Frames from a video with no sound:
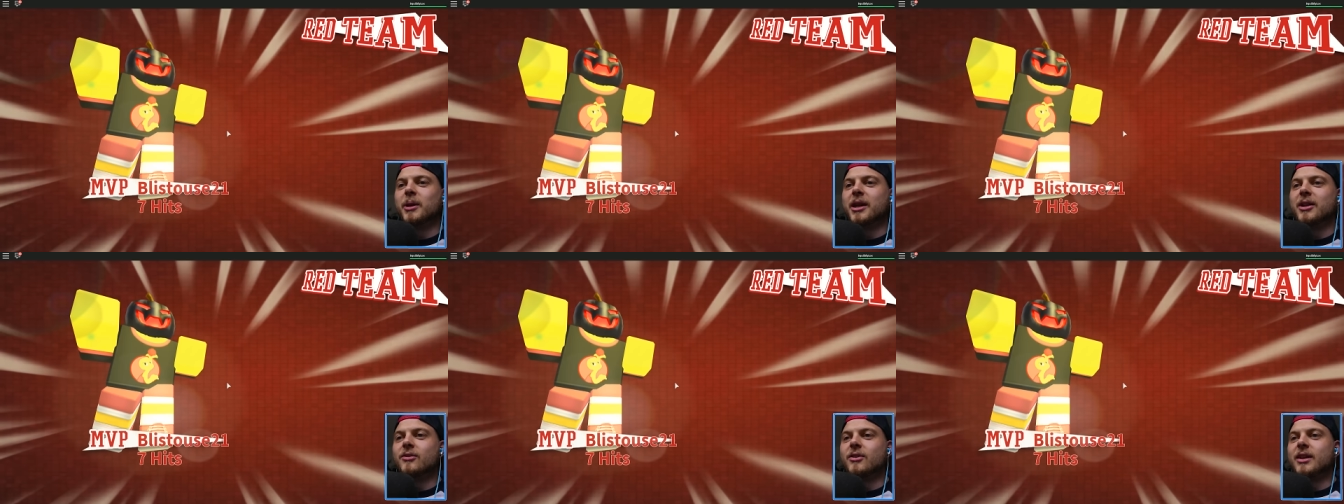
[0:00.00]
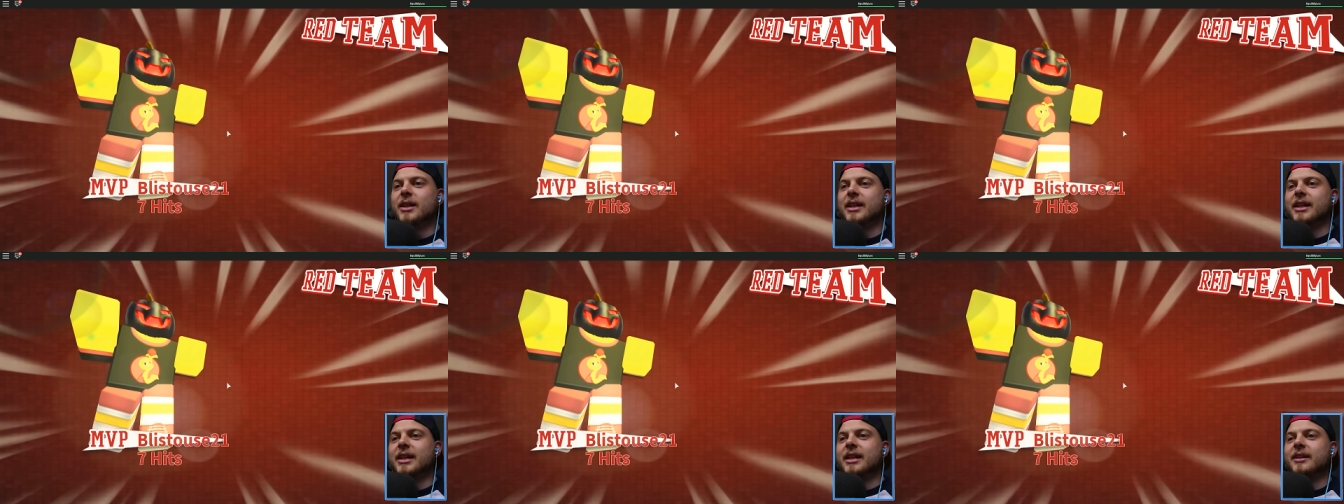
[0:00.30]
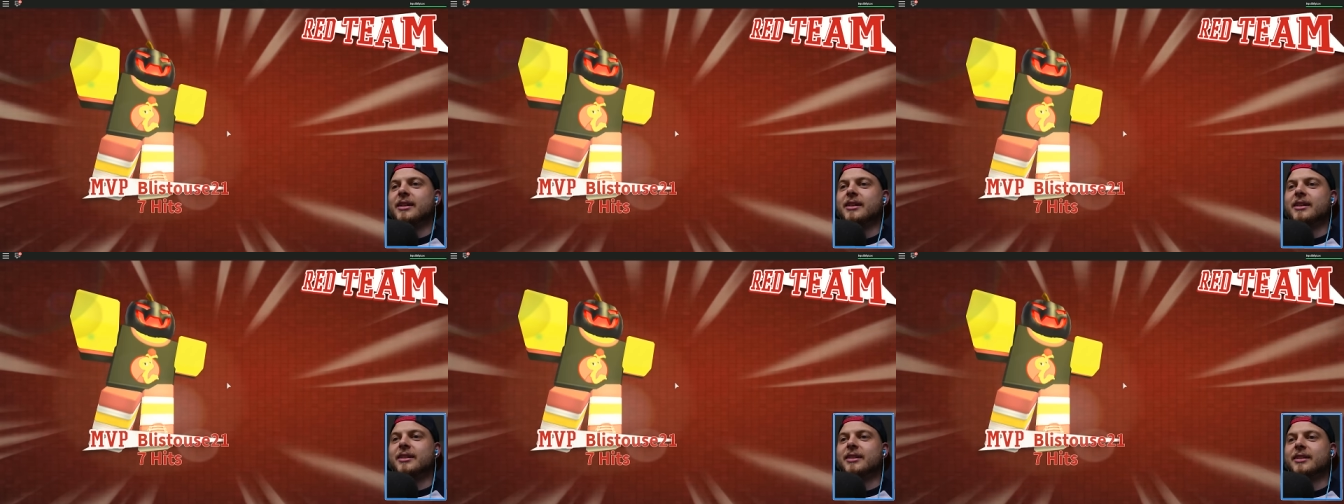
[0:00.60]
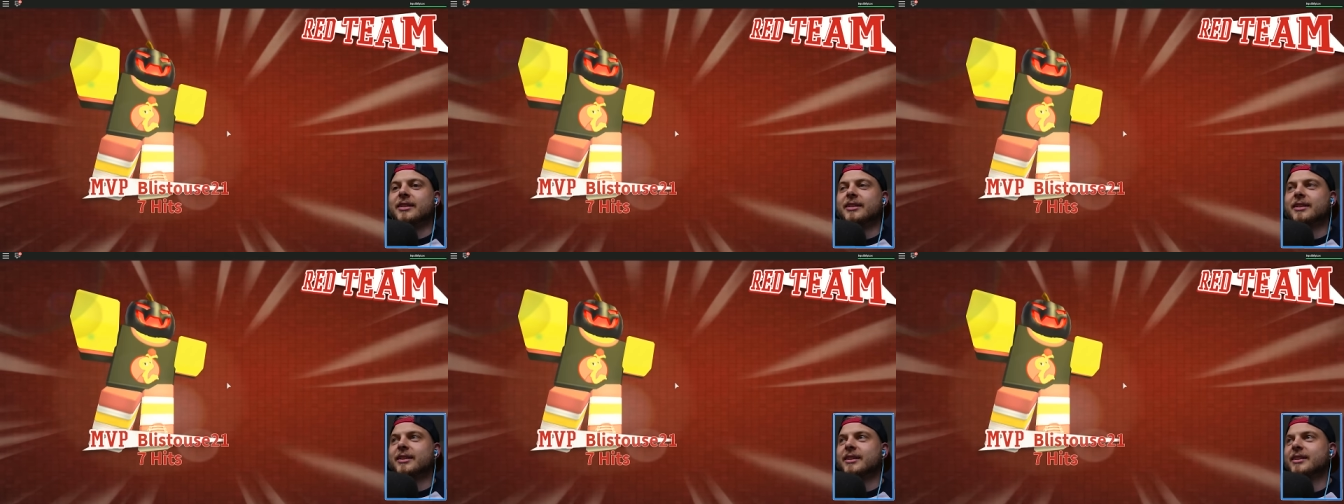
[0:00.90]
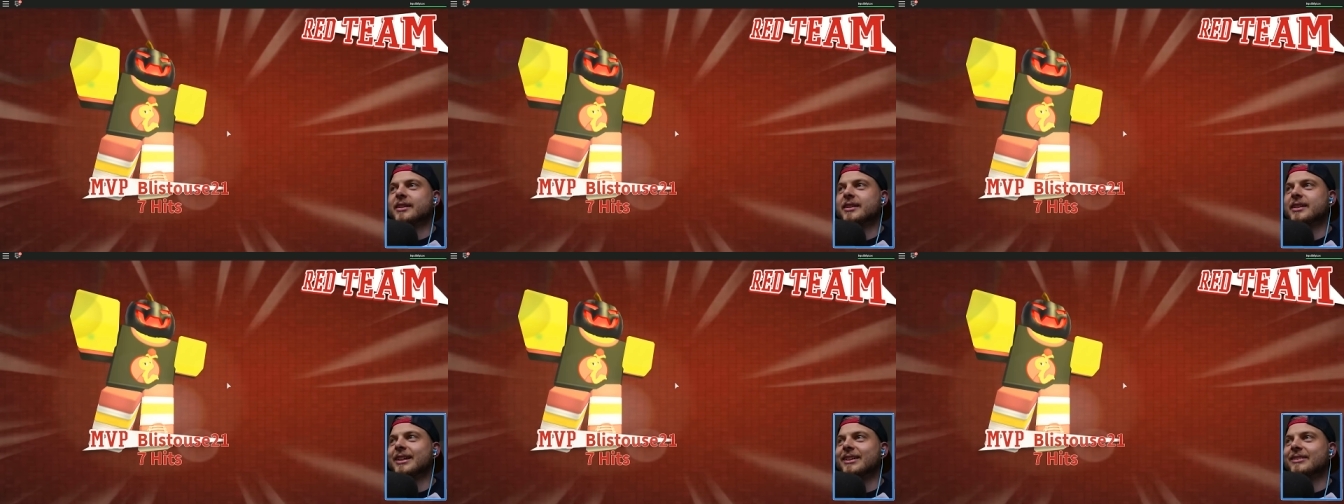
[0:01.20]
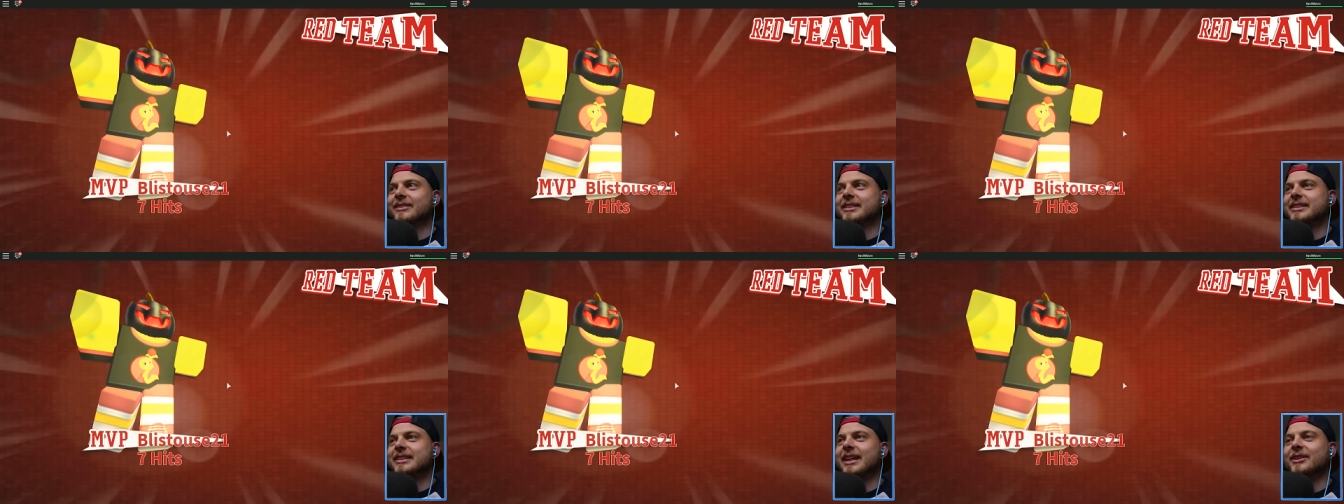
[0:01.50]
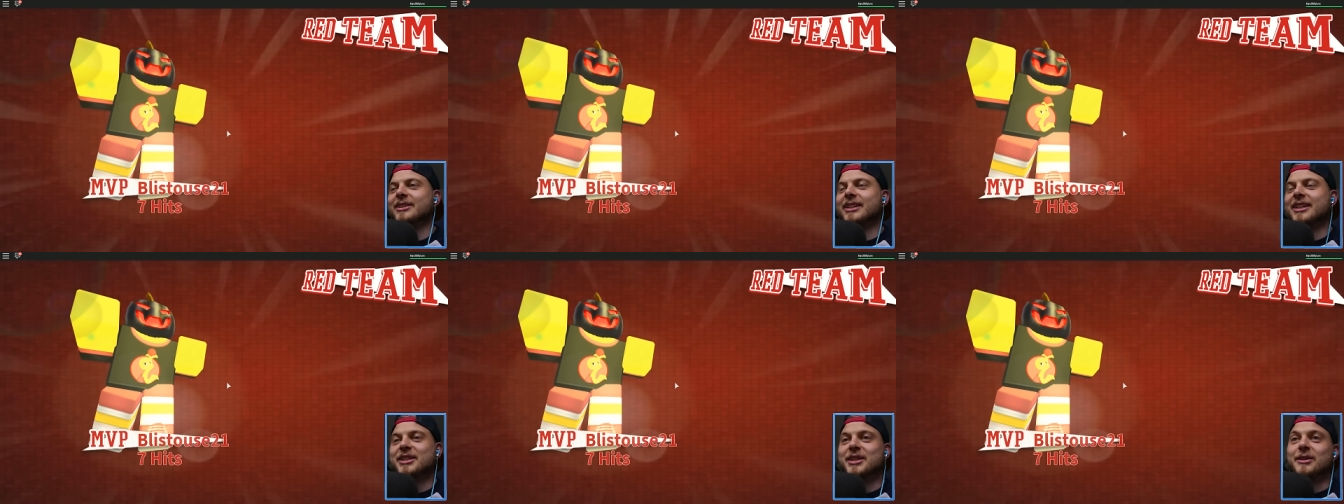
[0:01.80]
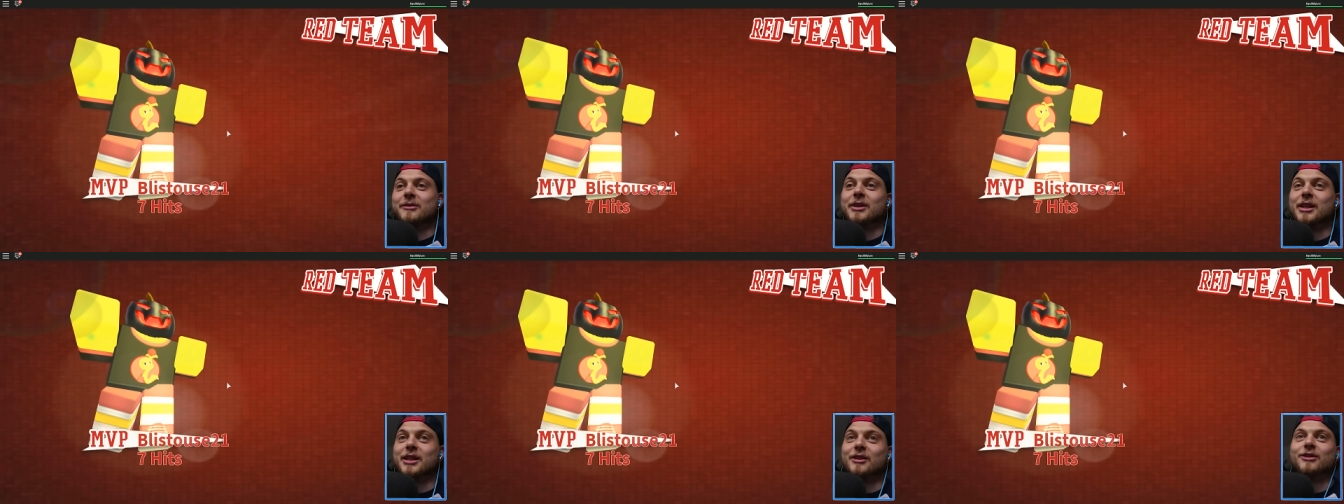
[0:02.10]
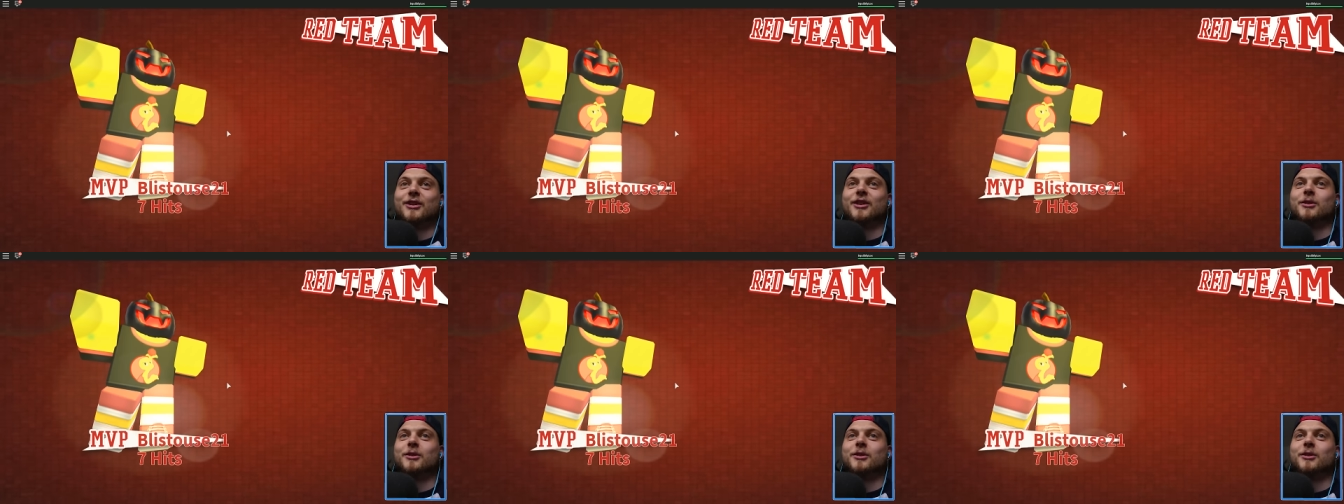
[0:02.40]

been really good. Yeah. That was that was actually really